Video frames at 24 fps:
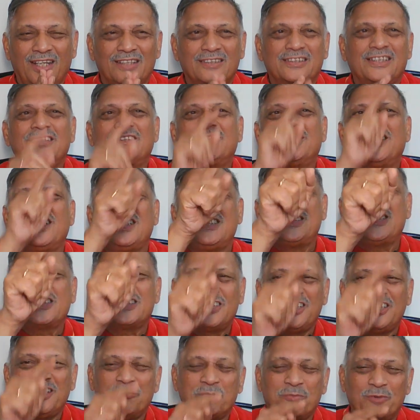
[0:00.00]
then
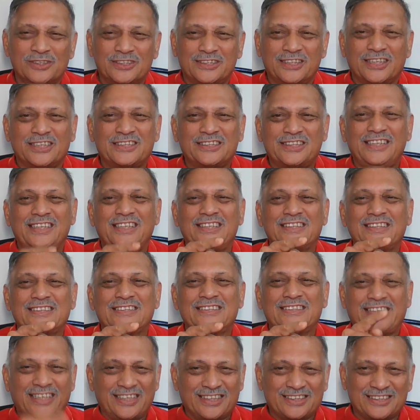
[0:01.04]
360 upon 60
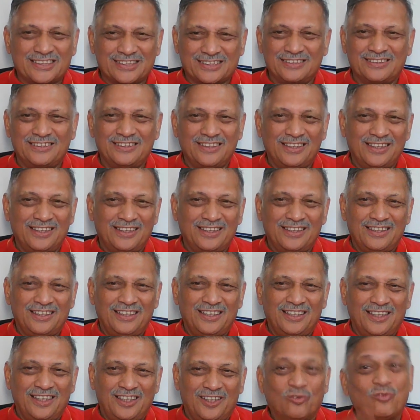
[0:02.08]
is 6,
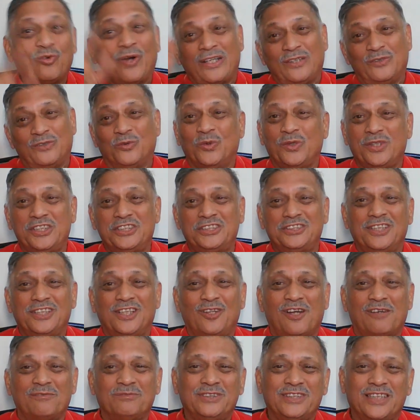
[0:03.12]
one
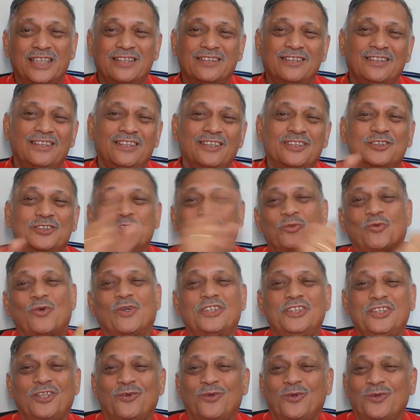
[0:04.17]
original object. So
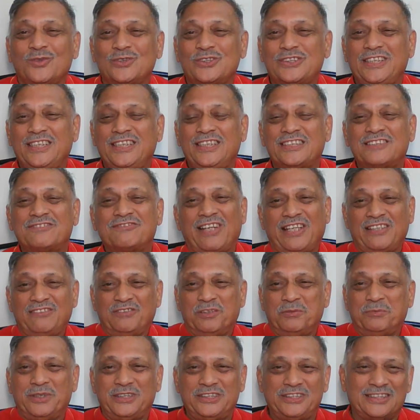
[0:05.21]
what you are going to see is 5
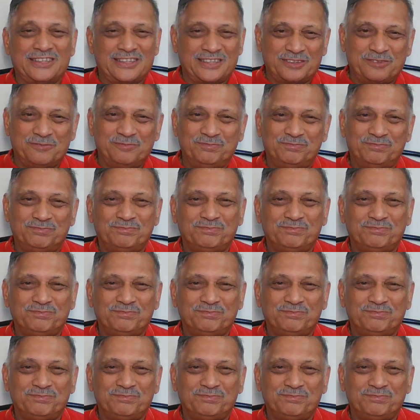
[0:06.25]
images.